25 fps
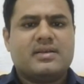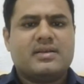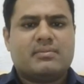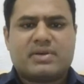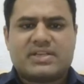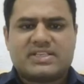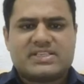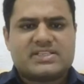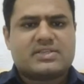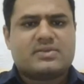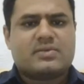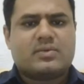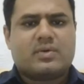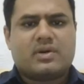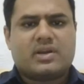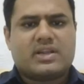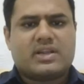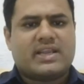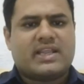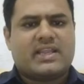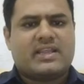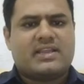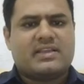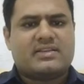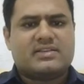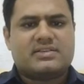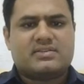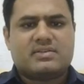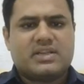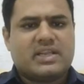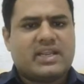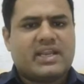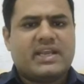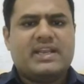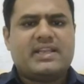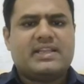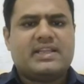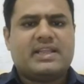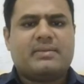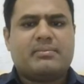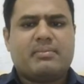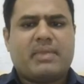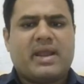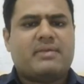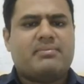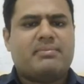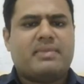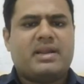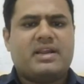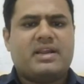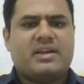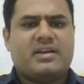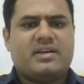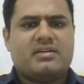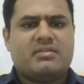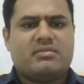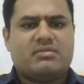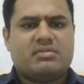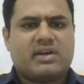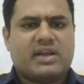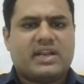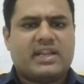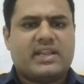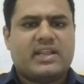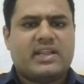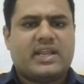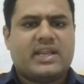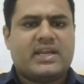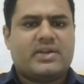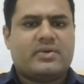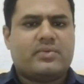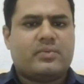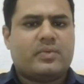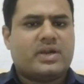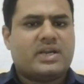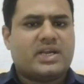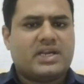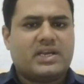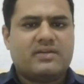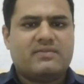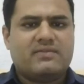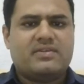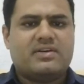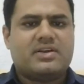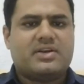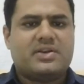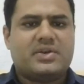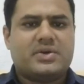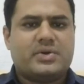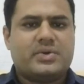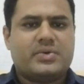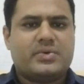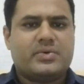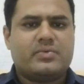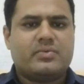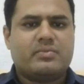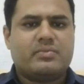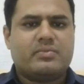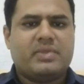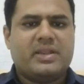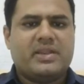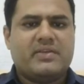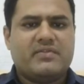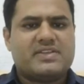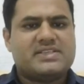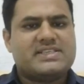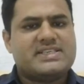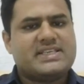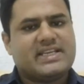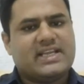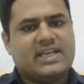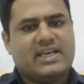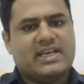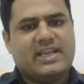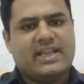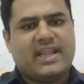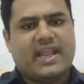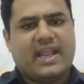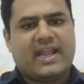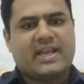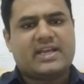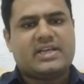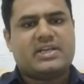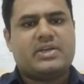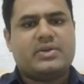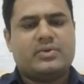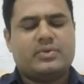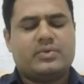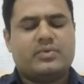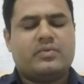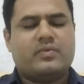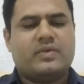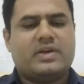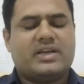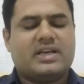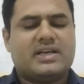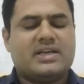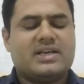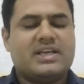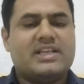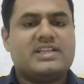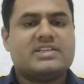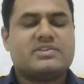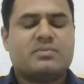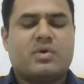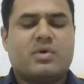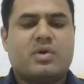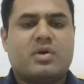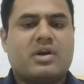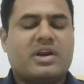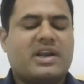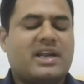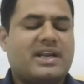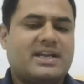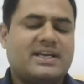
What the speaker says: brisk walking, anything, badminton, cricket, whatever you do, be physically active with at least moderate